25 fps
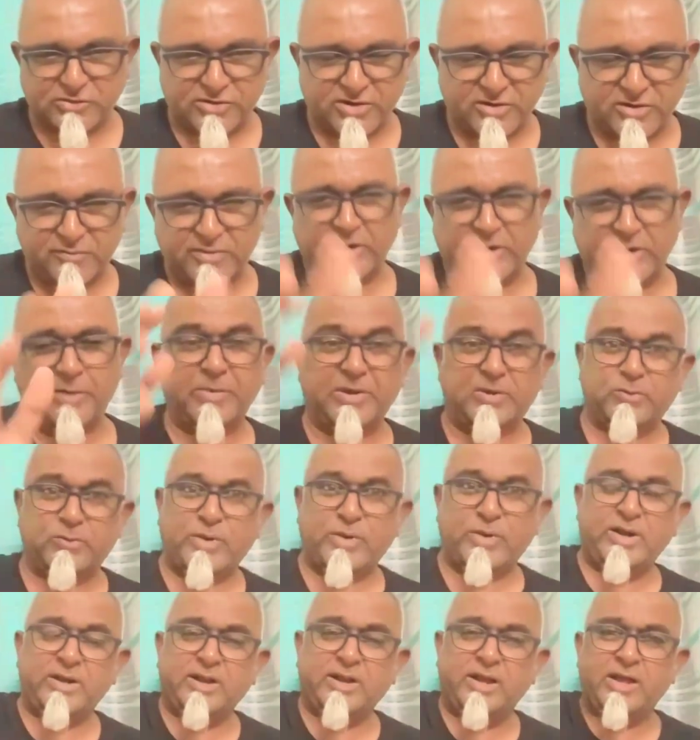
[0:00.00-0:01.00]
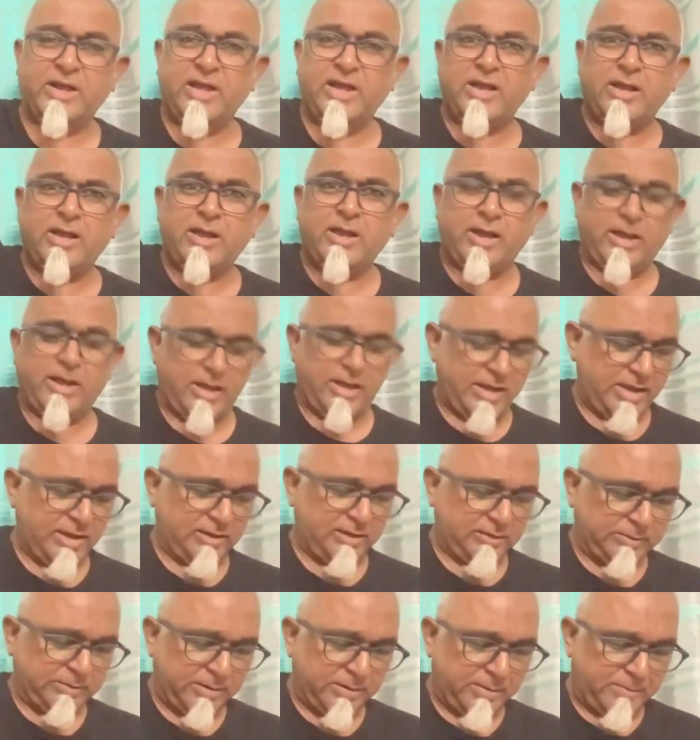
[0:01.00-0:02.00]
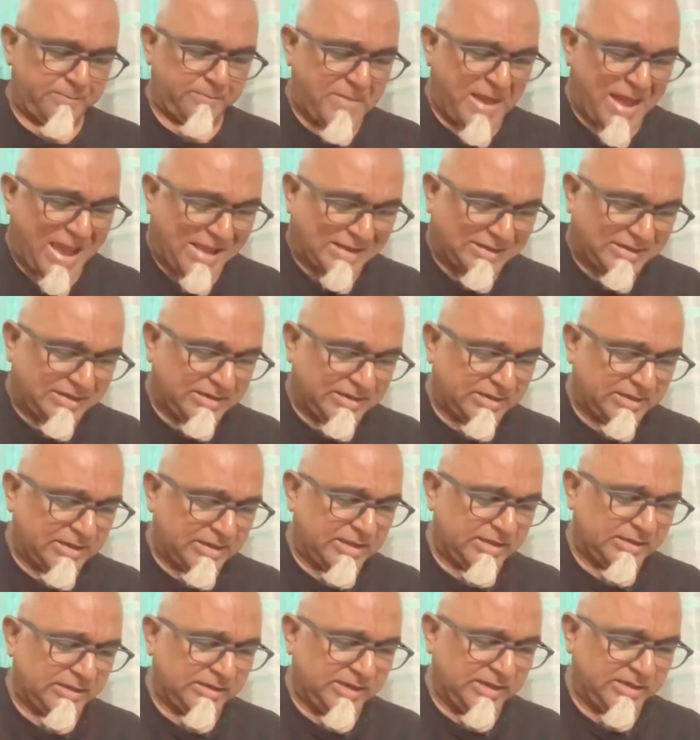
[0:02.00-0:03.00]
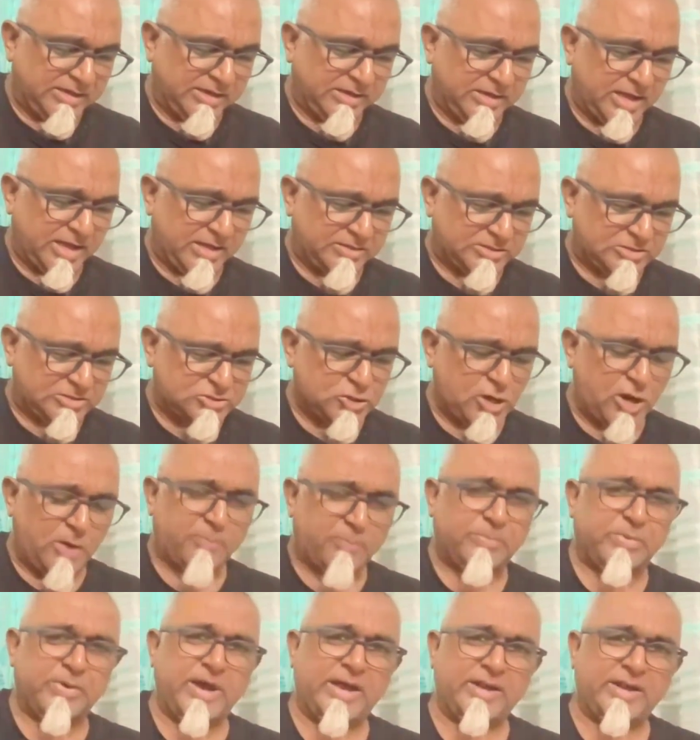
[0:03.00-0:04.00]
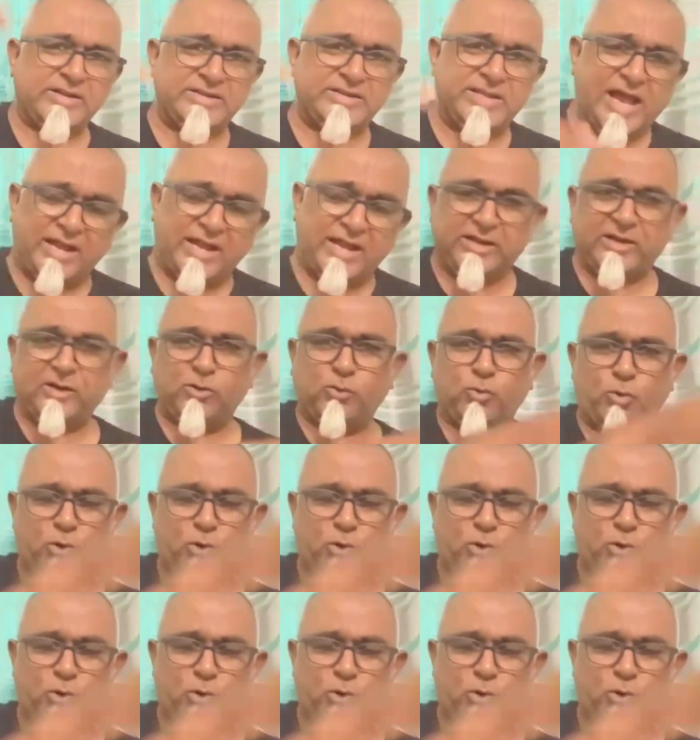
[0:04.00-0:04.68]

river in between a man in linen at the top and daniel